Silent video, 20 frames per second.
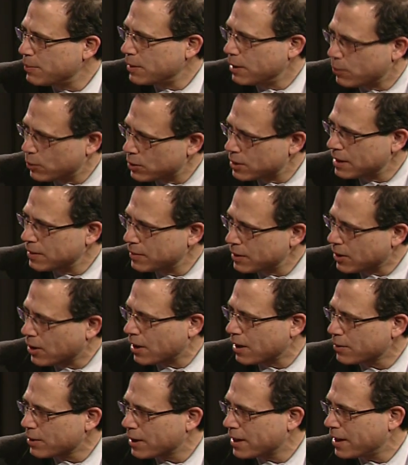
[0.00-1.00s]
people seemed to
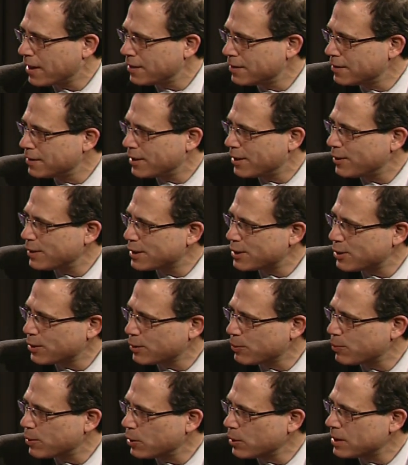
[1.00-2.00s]
congregate at
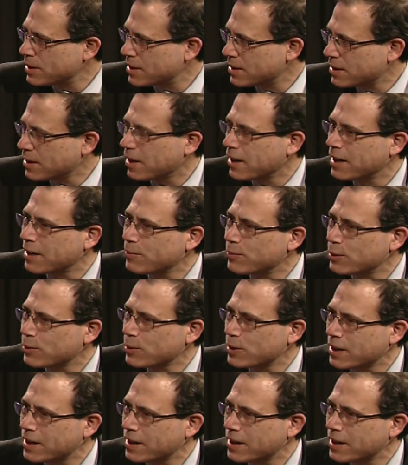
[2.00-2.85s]
certain periods of time. They